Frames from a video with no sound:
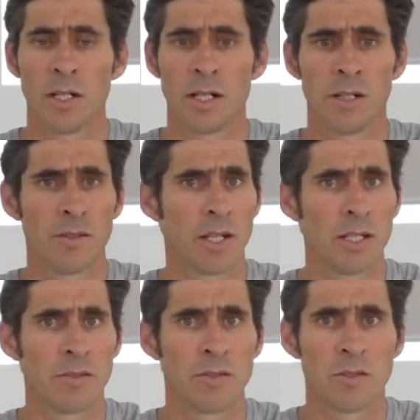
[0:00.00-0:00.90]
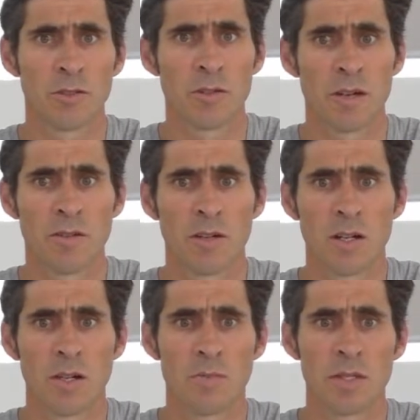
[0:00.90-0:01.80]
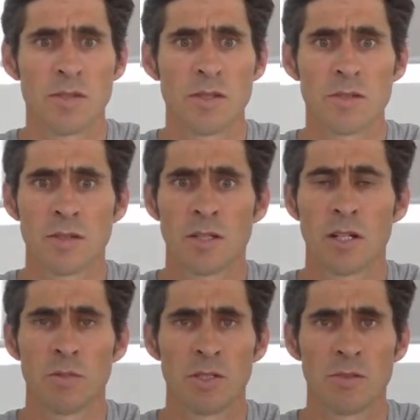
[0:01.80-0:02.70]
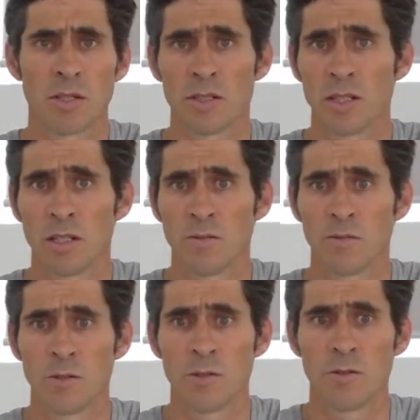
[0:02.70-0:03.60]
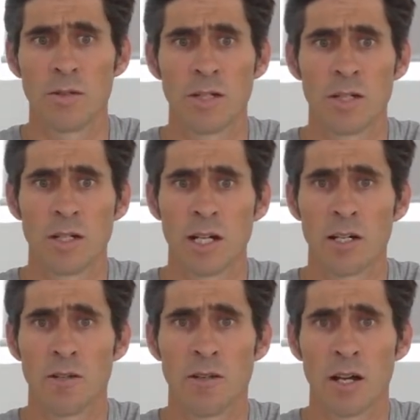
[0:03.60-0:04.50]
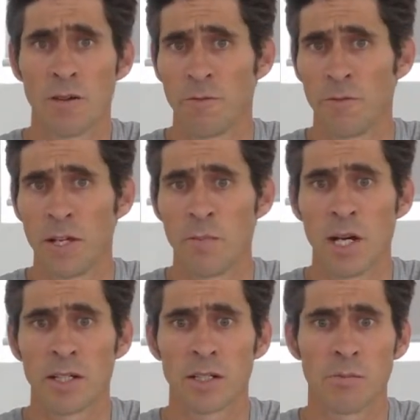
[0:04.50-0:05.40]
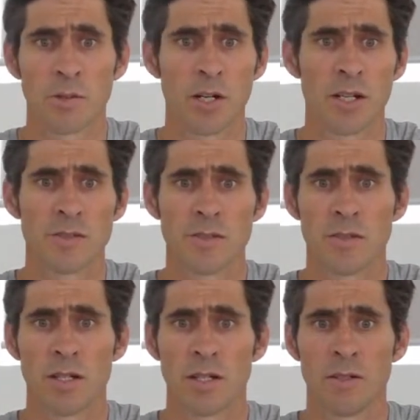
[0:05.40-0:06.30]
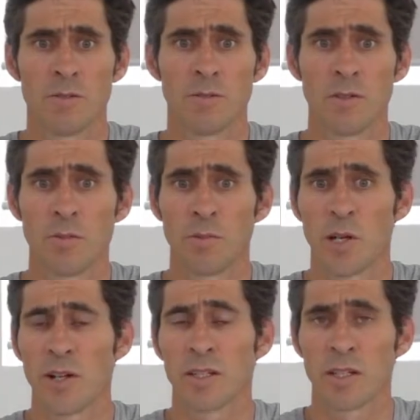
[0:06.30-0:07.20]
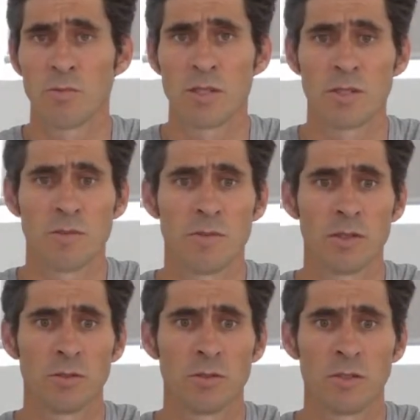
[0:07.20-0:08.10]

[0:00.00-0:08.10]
They too have a business, and they'll be trying to get fruit at a fair market price for the product they wish to fill.